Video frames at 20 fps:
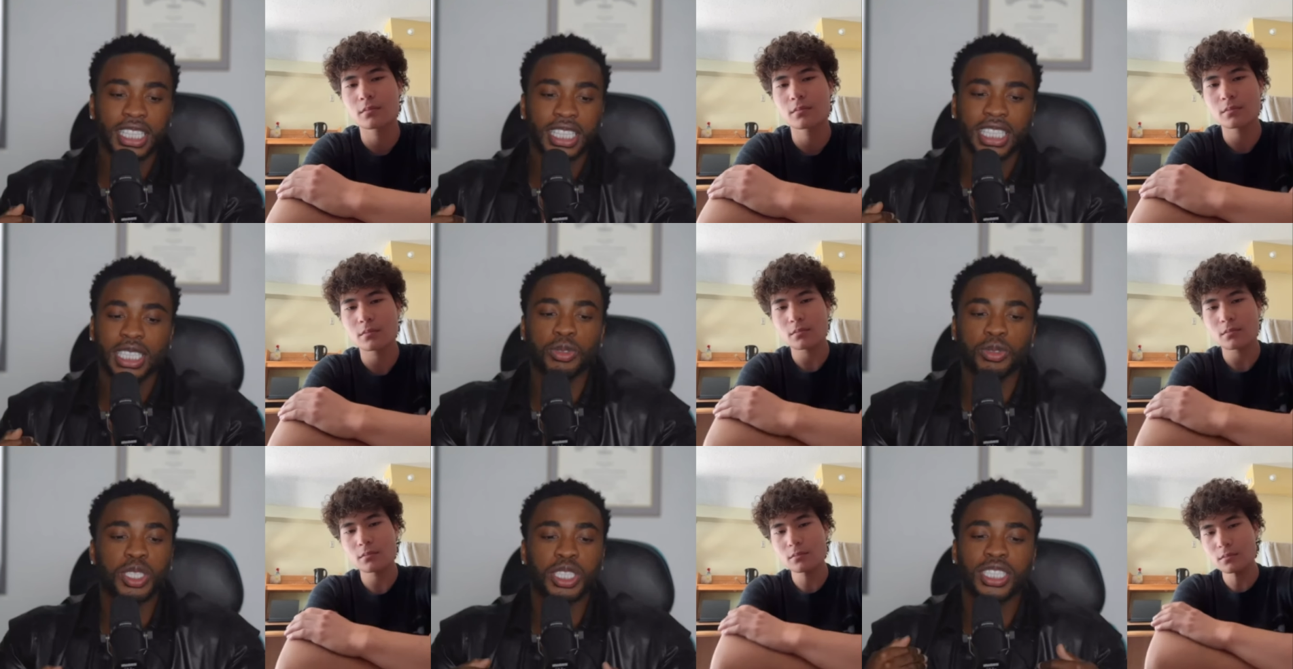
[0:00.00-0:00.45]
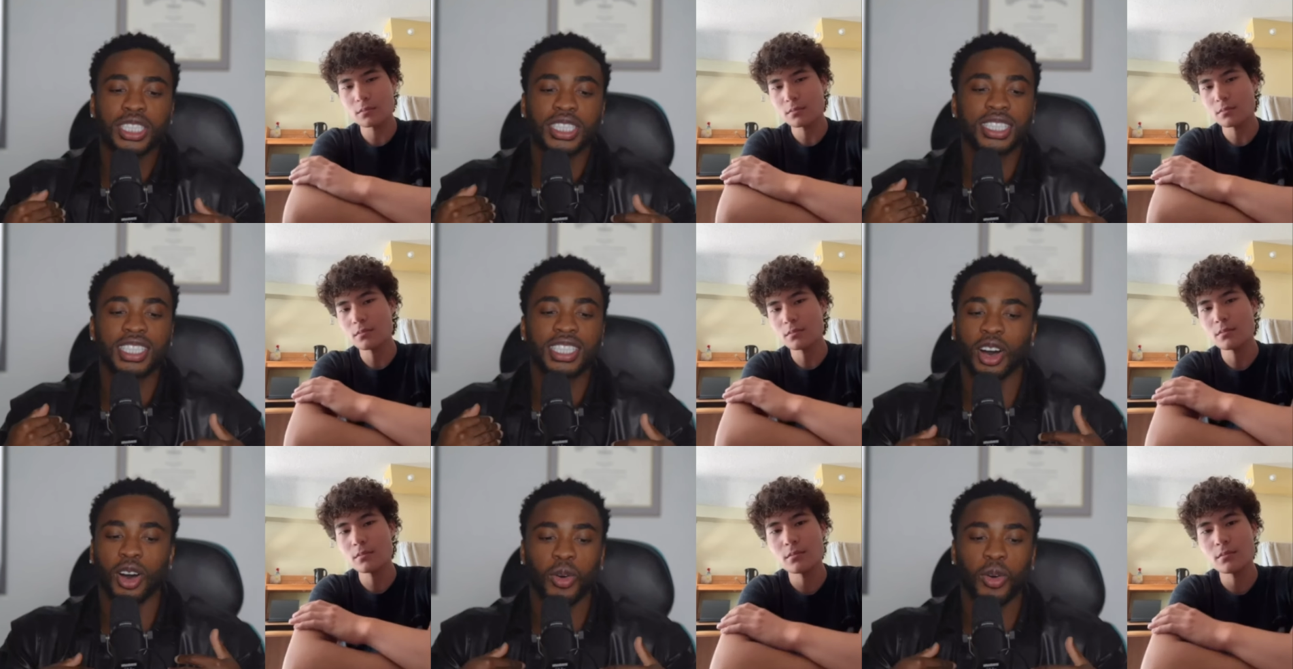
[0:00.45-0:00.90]
Speaker 1: she was just
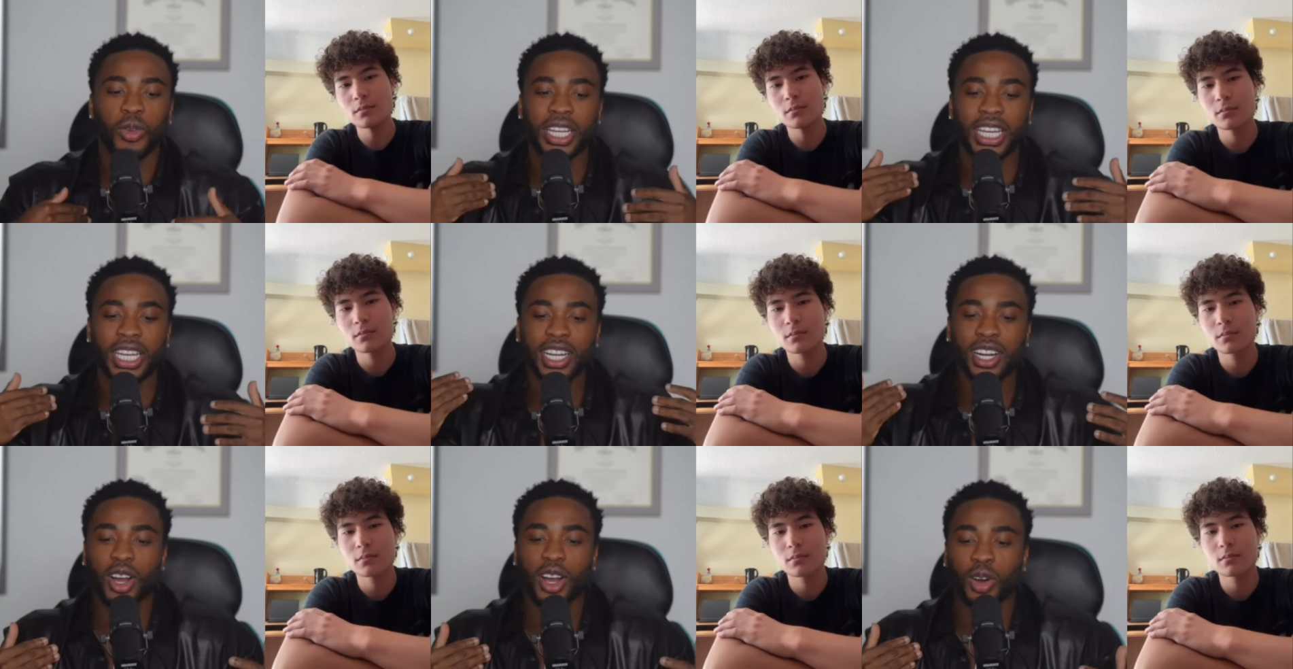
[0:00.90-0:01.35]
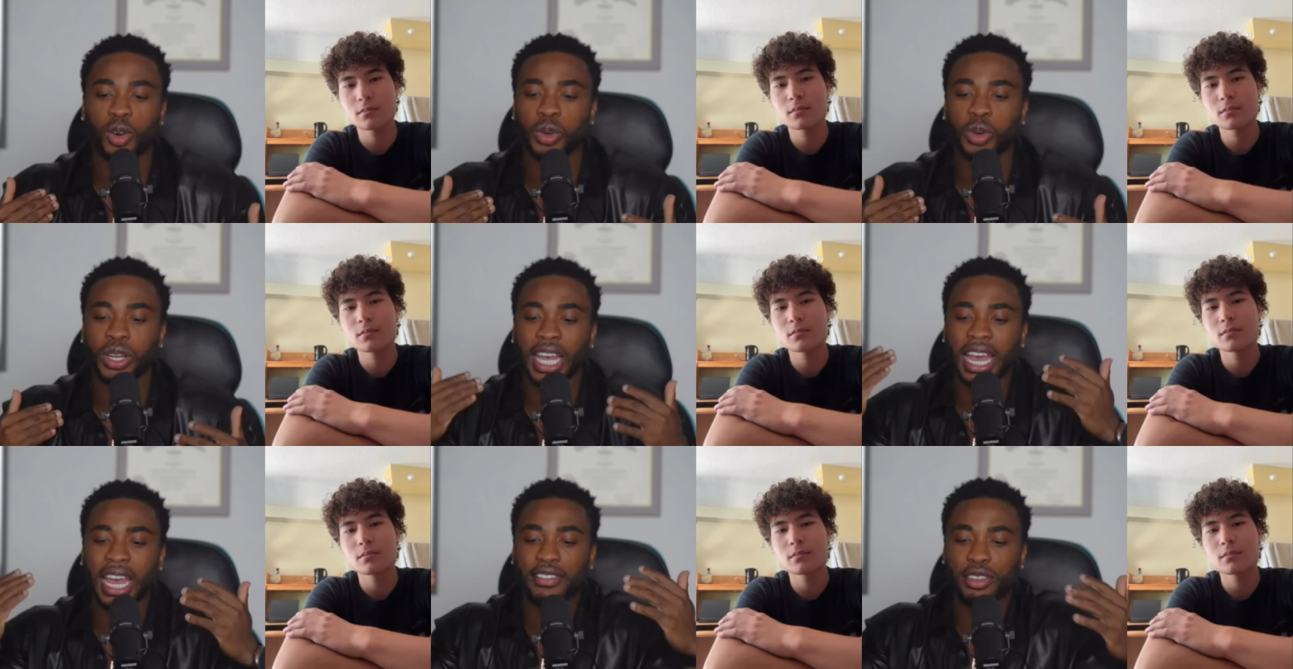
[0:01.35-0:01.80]
the only girl
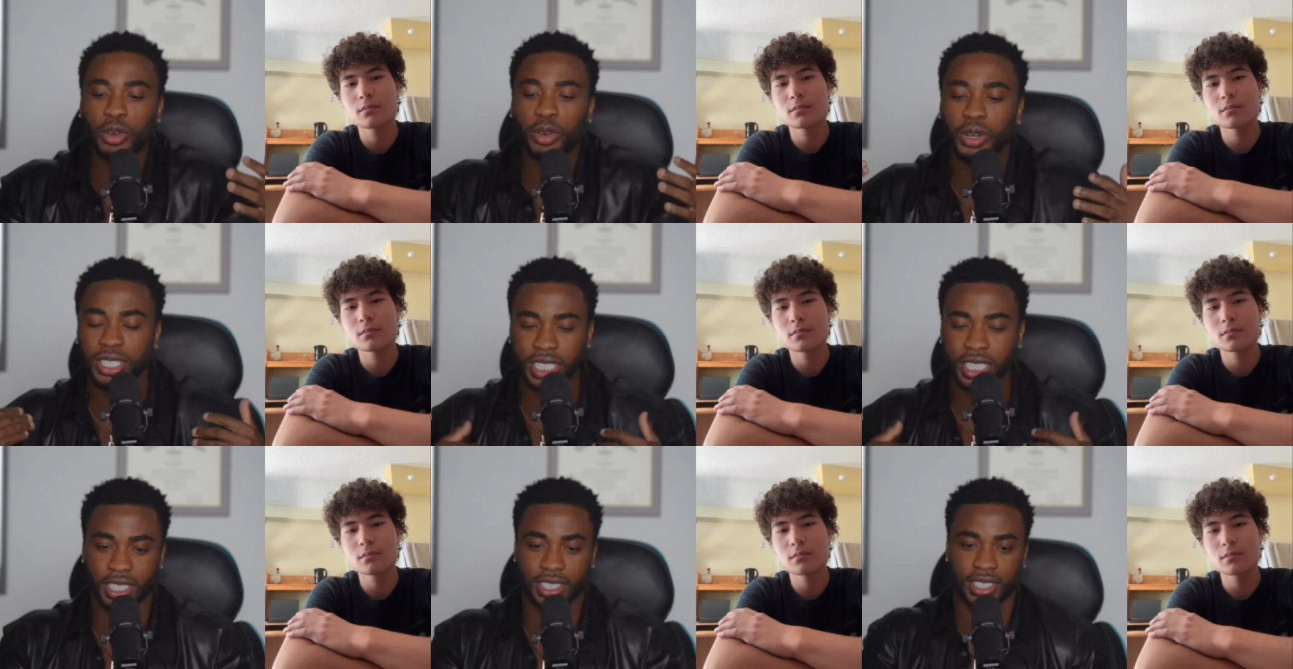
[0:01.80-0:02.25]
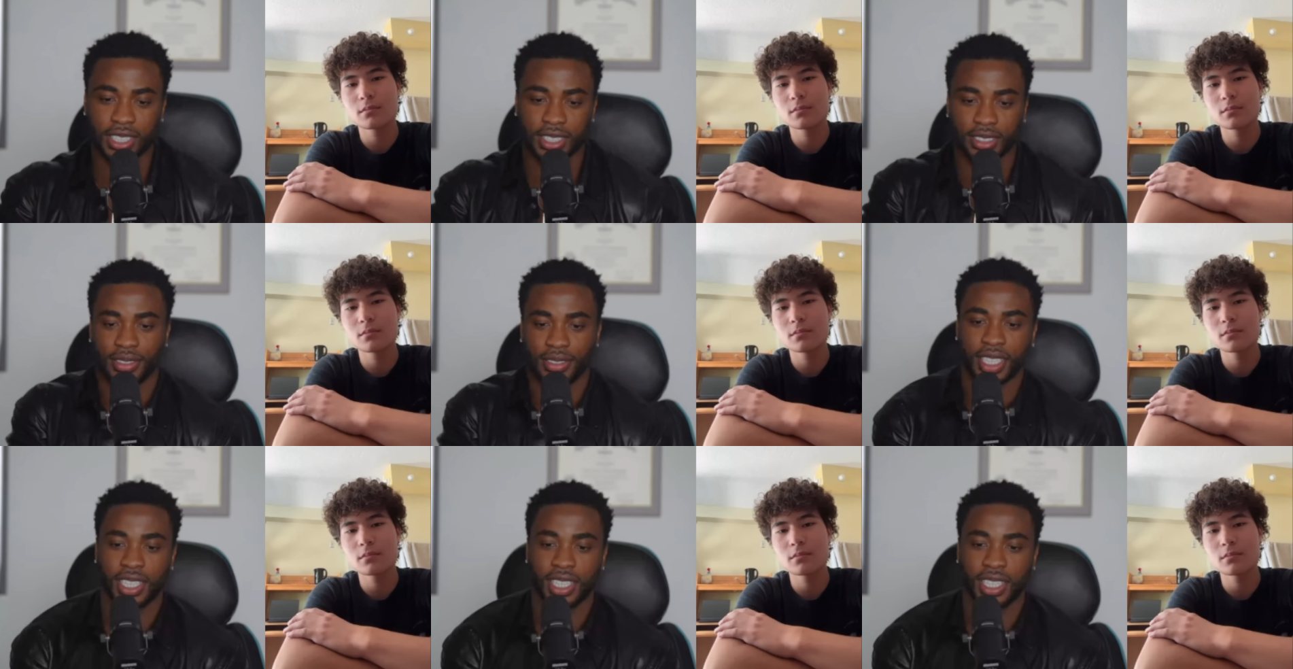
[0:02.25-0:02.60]
who gave you attention.